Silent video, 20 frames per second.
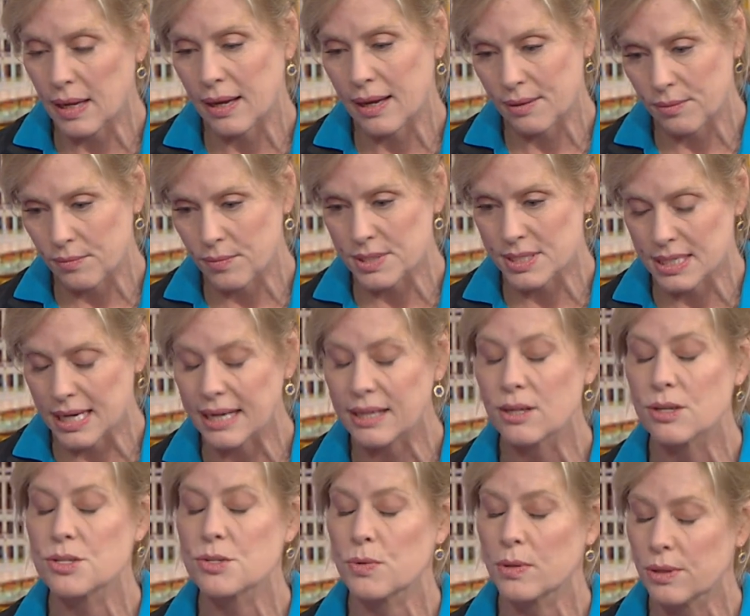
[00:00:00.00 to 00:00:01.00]
uh, was
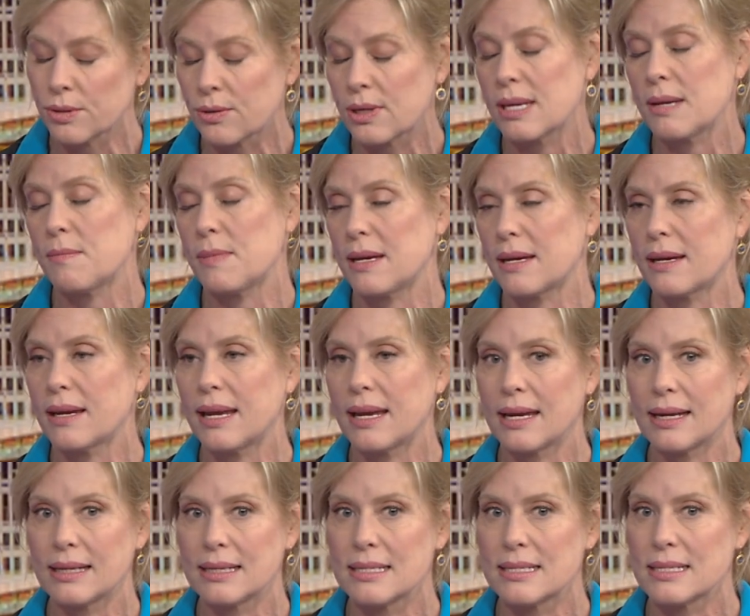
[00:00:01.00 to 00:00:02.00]
diagnosed with leukemia
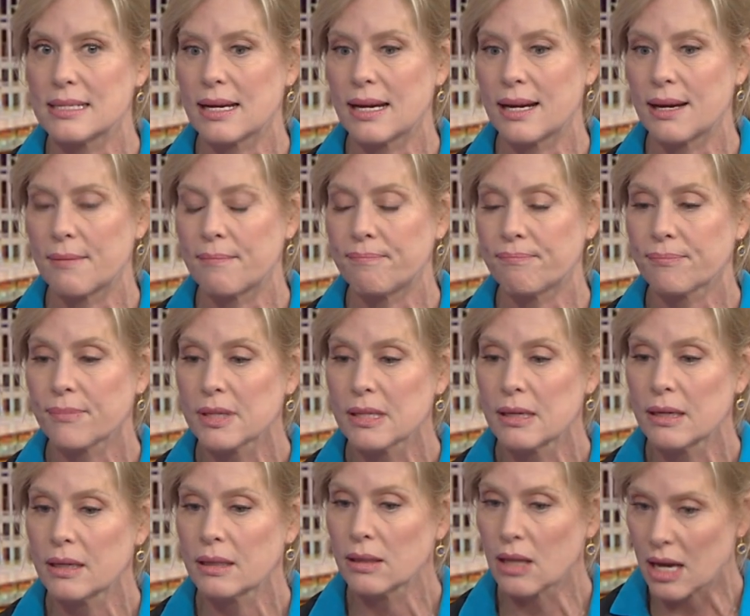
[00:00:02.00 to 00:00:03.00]
and um,
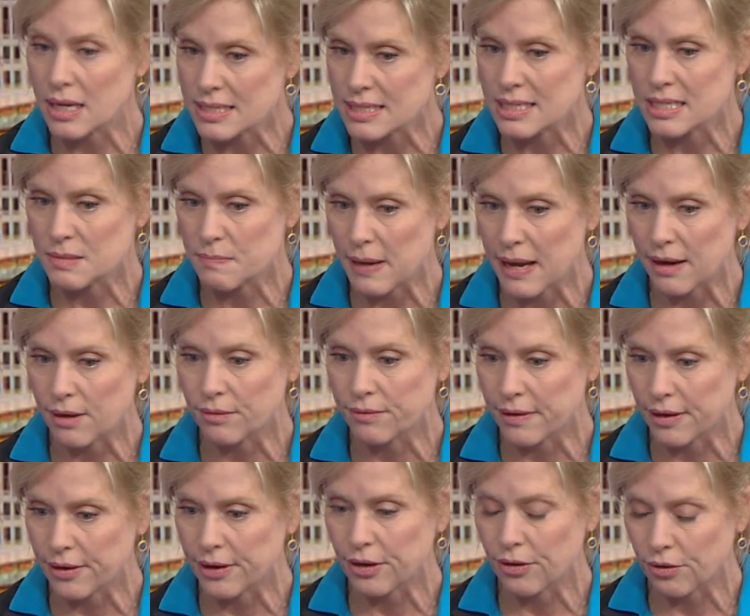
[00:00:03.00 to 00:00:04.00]
lost his battle
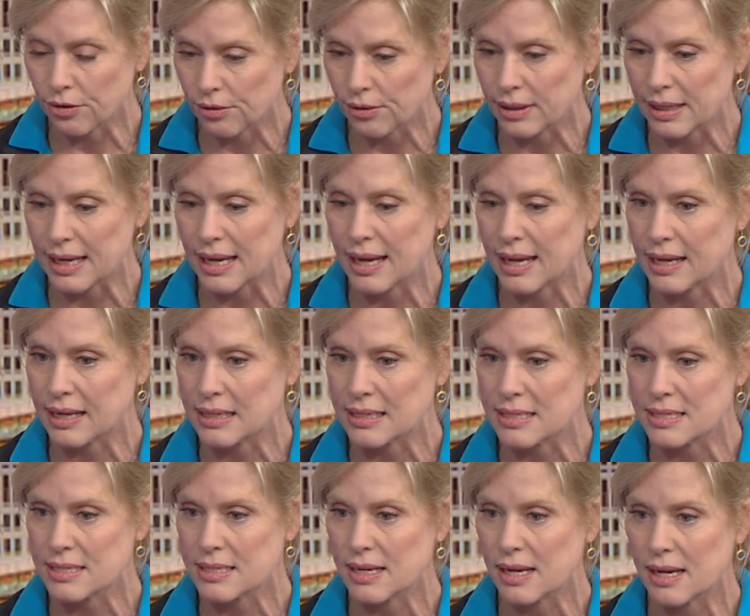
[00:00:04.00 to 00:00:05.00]
very early.
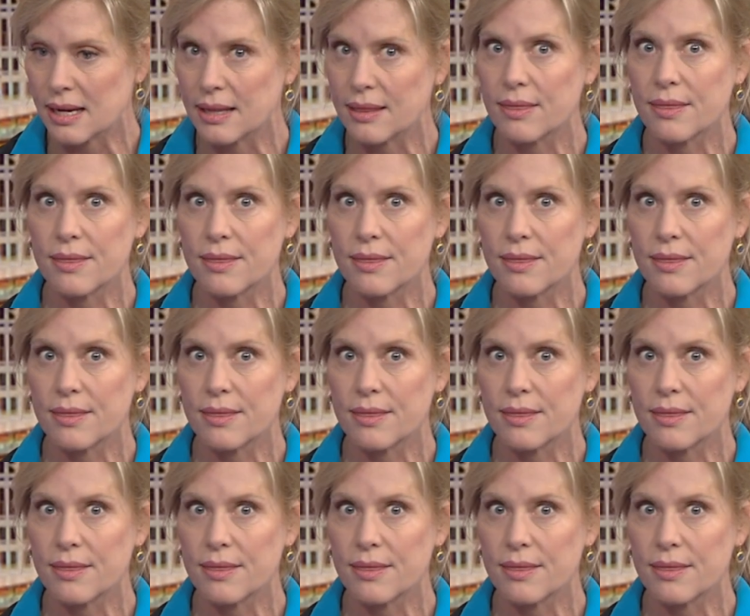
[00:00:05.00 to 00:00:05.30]
And uh,